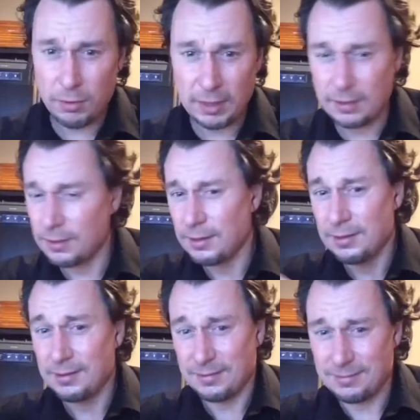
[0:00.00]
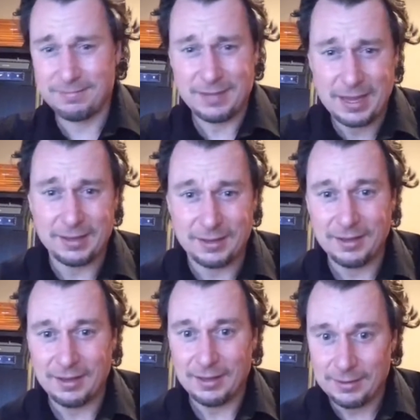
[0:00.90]
than, like,
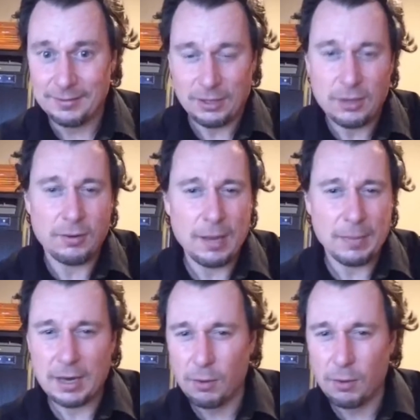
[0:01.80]
you know what I mean?